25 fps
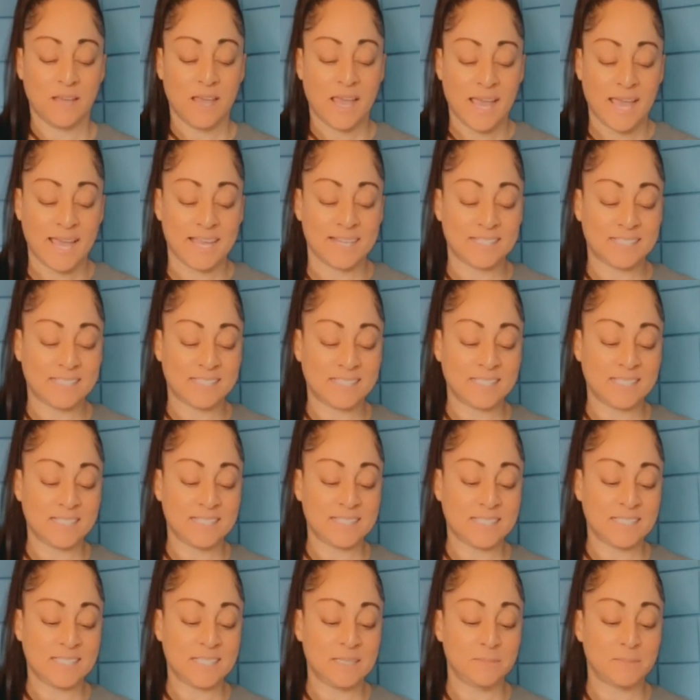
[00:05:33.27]
And
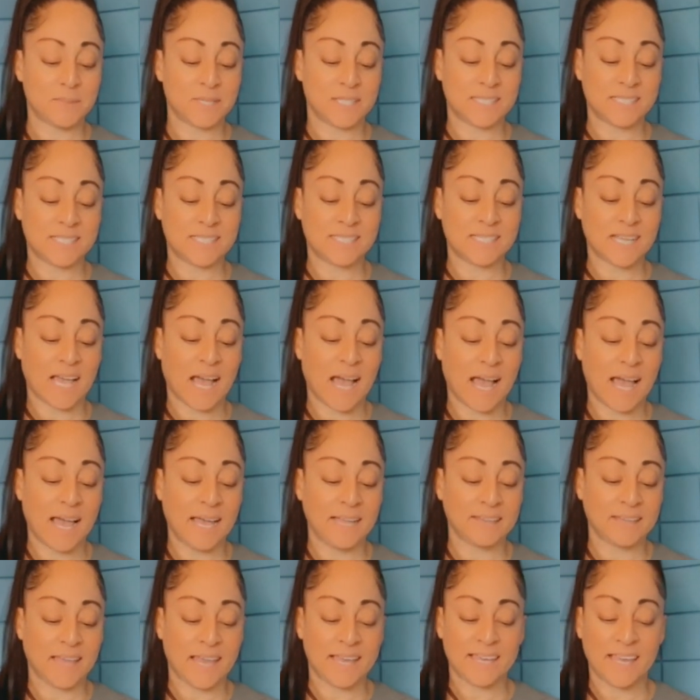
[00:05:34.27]
since he must
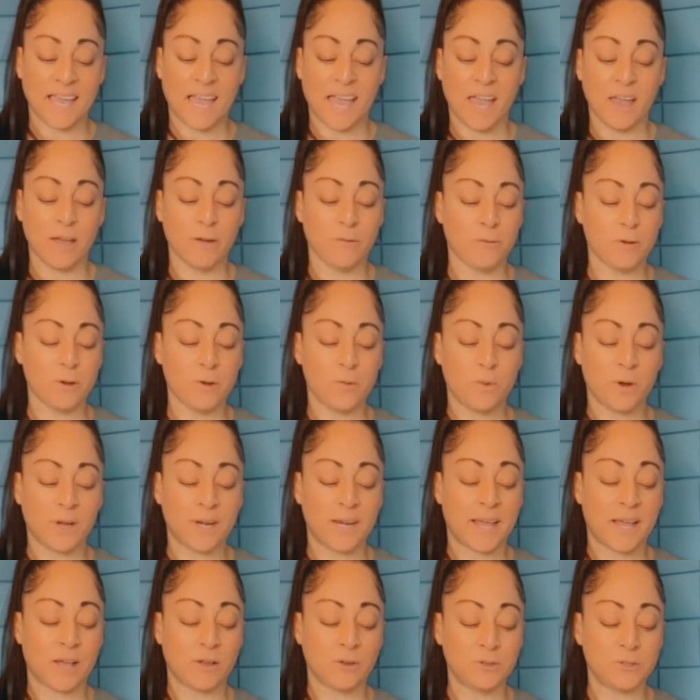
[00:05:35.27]
die like
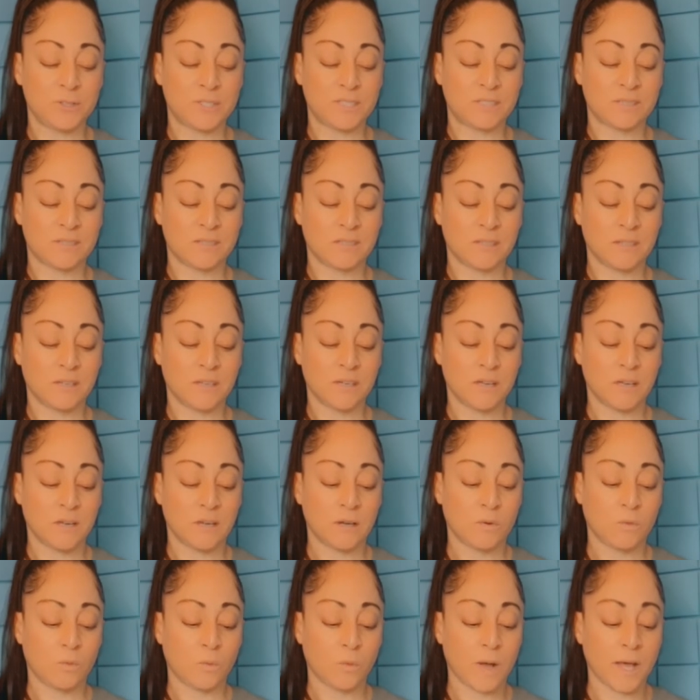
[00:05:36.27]
everyone else,
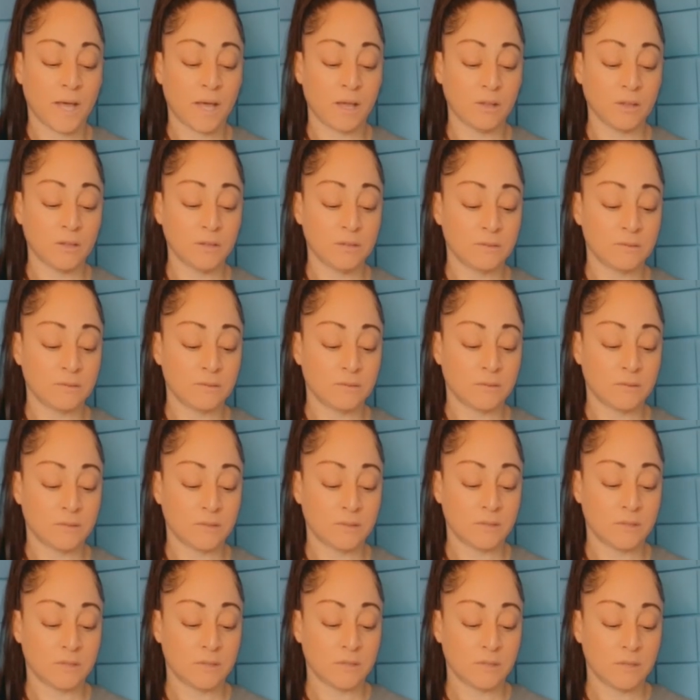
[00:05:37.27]
well,
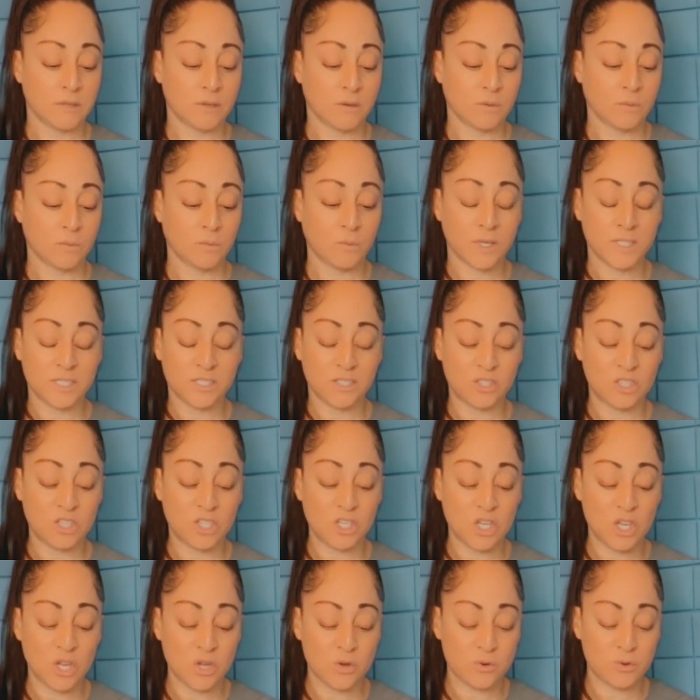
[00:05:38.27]
what's the
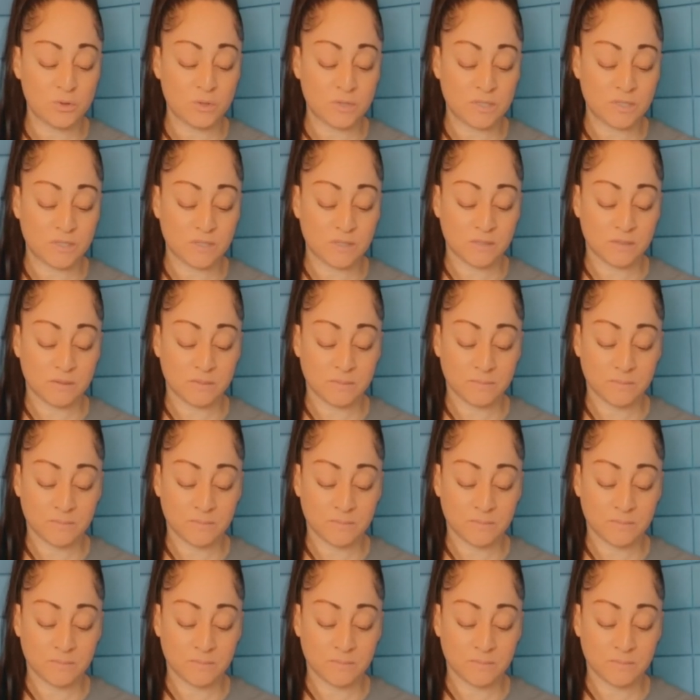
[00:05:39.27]
use?